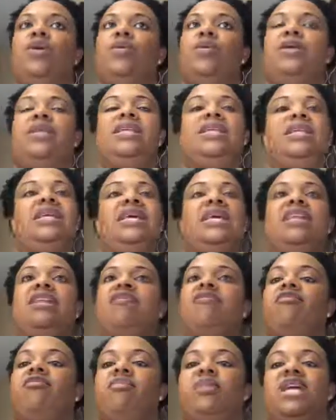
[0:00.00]
We didn't get any
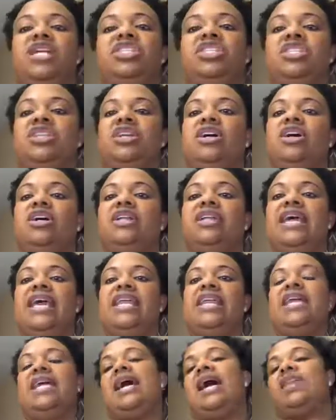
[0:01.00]
information on
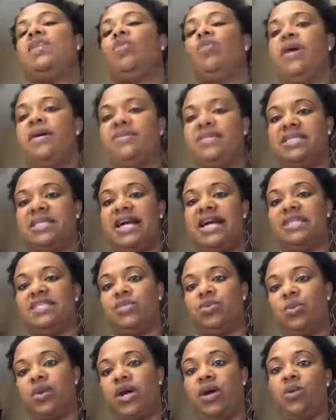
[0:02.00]
any kind of
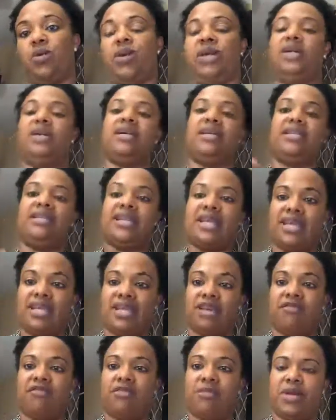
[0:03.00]
websites where we could get
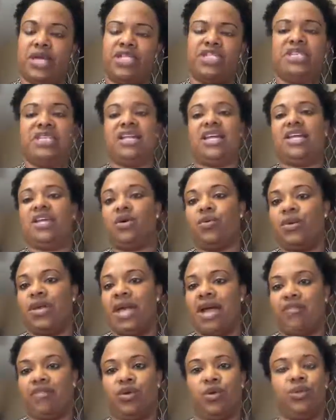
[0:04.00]
information. I know we
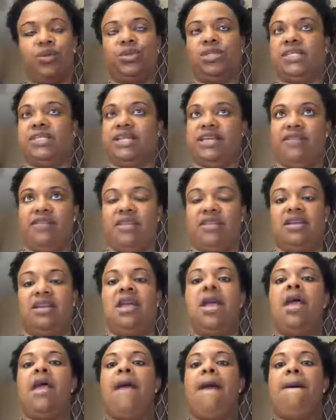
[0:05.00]
have Google and everything,
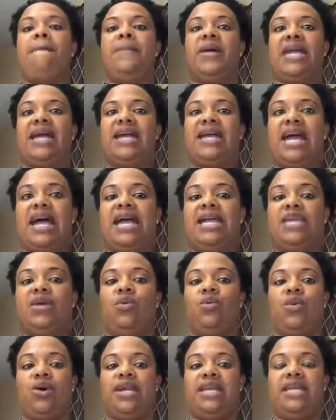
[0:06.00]
but I kind
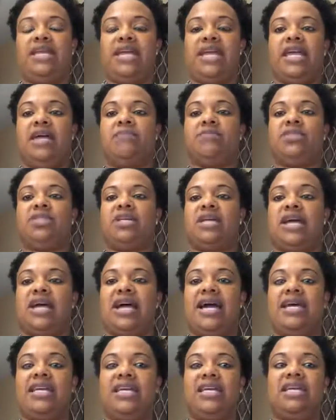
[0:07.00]
of wanted him to
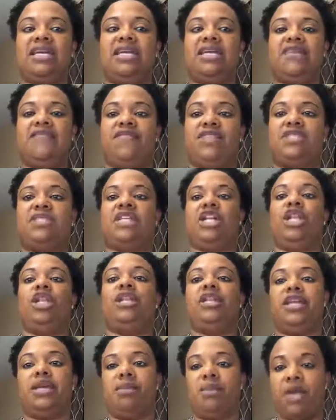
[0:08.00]
kind of give us a
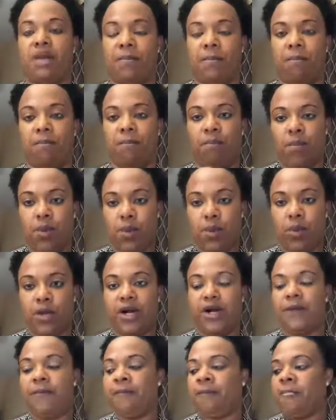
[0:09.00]
little bit
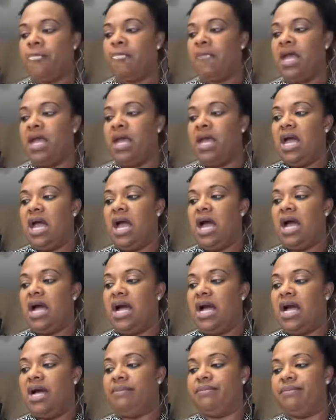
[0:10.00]
more,
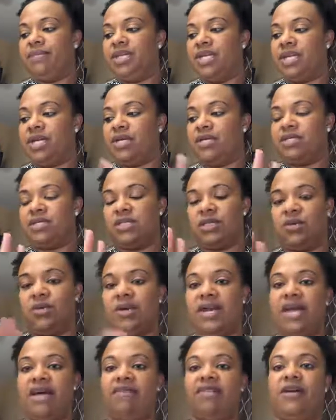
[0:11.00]
so
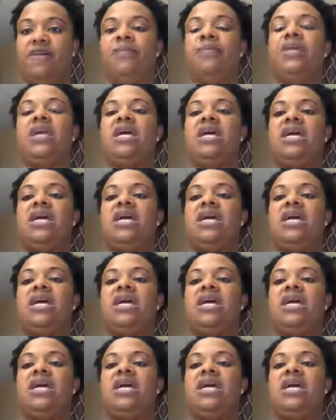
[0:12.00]
whatever.